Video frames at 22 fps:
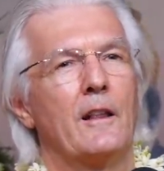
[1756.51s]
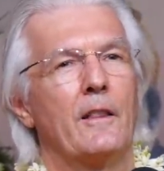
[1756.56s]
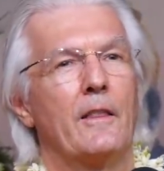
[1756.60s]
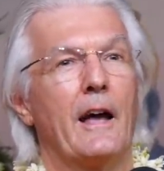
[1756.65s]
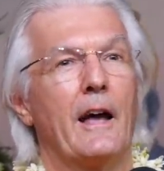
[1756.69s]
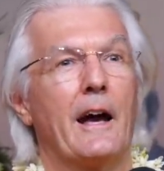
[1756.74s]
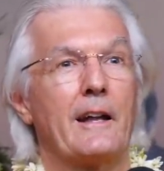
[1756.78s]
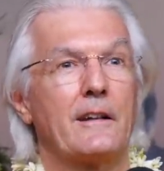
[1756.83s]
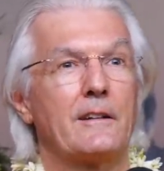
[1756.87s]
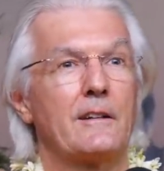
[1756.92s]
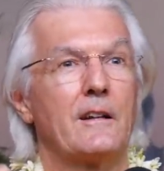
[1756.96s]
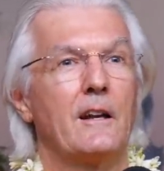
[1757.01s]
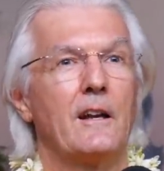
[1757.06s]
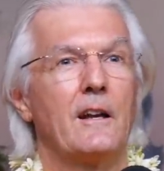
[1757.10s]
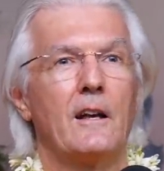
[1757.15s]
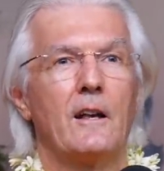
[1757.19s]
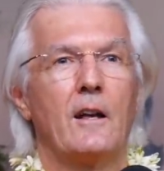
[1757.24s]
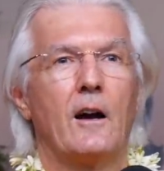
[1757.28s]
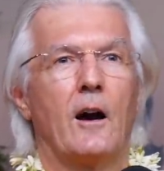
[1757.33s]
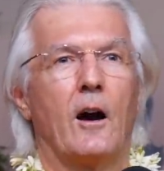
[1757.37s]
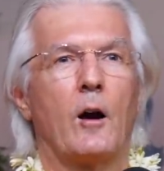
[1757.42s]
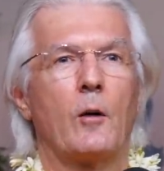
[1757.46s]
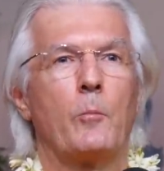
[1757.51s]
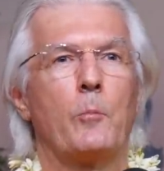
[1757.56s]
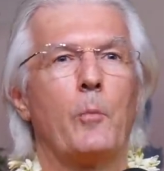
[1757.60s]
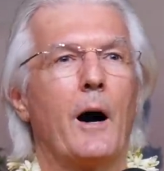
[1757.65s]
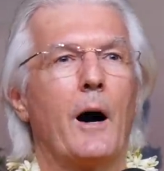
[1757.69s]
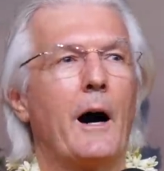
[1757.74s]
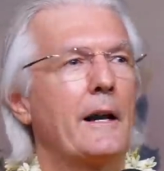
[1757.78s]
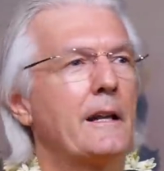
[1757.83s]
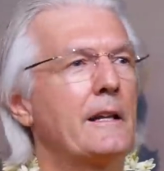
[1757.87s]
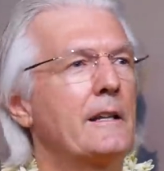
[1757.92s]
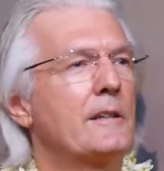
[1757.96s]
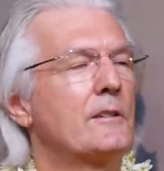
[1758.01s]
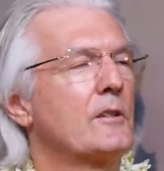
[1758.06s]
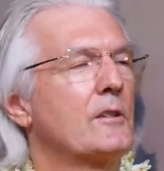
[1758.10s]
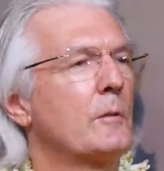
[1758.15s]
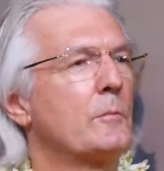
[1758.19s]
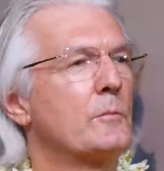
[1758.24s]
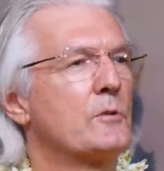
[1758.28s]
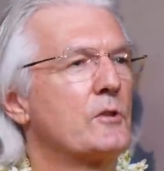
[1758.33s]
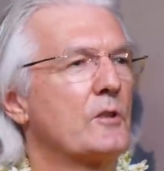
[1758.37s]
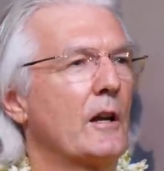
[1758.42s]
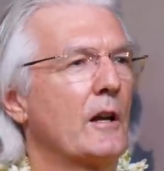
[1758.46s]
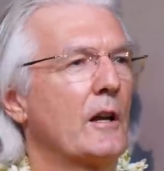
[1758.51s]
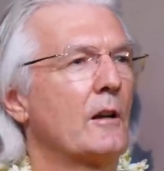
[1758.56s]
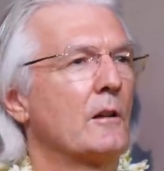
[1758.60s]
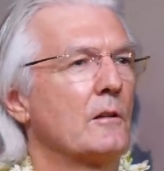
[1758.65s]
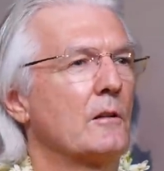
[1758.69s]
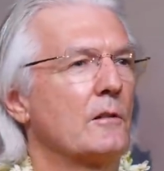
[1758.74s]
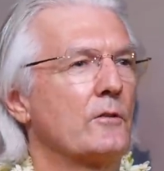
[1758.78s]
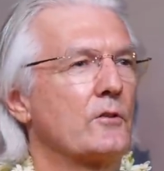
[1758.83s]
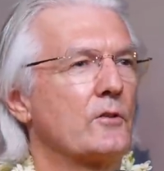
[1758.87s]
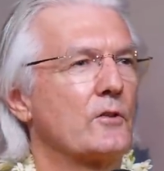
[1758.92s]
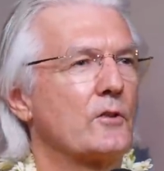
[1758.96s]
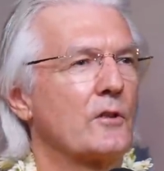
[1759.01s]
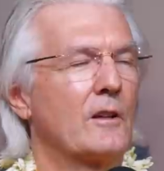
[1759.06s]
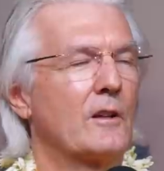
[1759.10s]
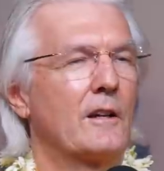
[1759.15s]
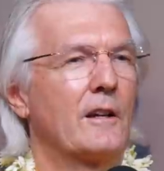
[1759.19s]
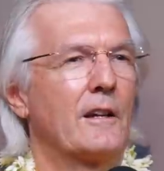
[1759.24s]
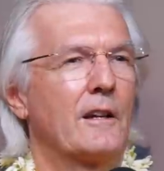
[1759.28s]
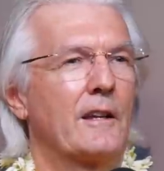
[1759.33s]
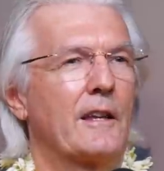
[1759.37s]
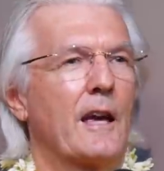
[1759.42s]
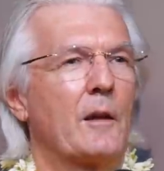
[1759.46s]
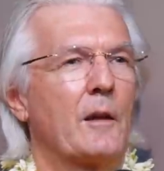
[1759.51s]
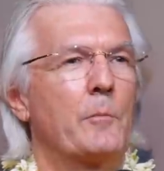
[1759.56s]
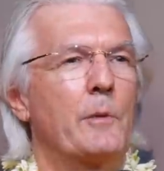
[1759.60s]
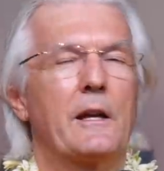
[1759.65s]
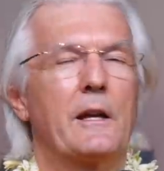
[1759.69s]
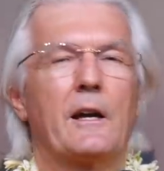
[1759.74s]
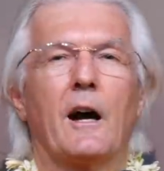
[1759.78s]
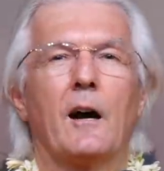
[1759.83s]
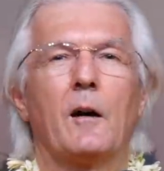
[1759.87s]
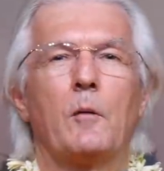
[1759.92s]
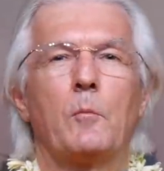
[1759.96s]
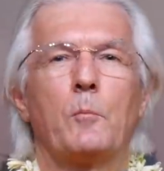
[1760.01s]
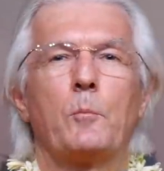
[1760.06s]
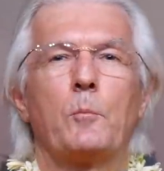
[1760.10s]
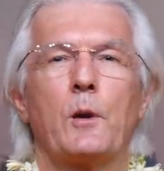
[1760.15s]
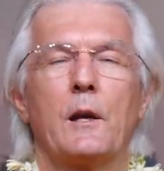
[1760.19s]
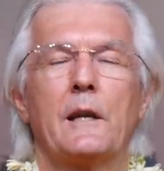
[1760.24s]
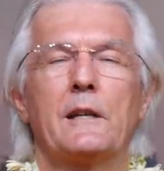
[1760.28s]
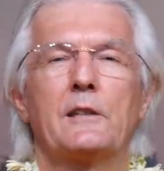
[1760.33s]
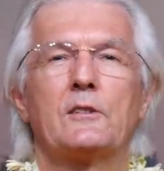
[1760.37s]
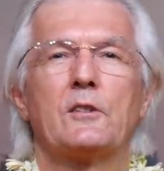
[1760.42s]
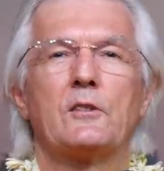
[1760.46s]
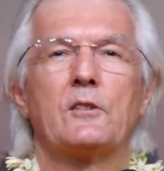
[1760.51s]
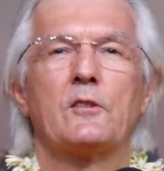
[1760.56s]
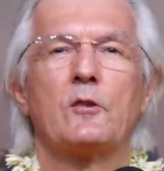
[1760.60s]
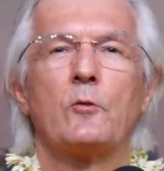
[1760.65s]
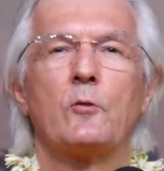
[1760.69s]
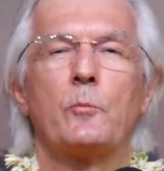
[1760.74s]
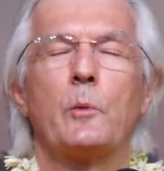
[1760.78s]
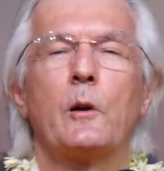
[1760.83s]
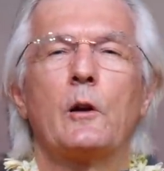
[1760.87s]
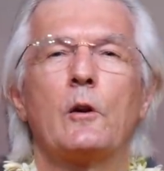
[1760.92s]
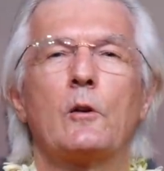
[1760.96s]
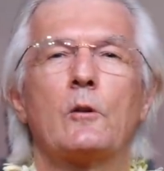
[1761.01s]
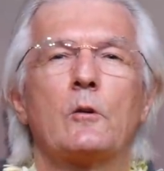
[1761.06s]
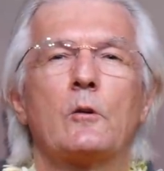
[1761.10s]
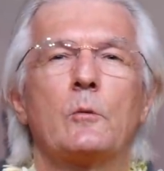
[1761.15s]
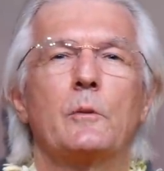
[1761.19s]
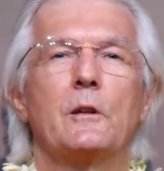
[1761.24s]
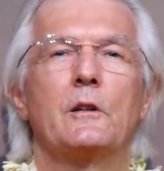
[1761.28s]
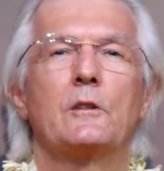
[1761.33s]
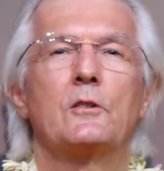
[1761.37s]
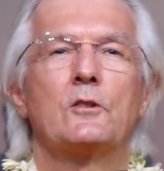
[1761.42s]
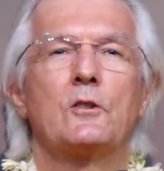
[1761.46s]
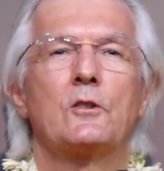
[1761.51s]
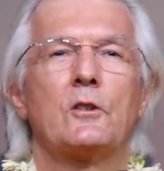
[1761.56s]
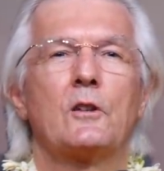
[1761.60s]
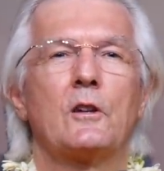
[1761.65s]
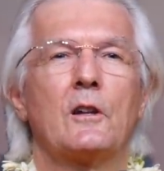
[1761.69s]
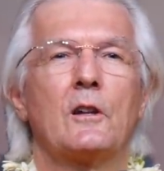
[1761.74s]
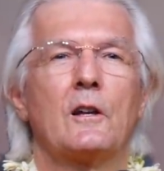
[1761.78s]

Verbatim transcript: that our bodies themselves can become places of pilgrimage.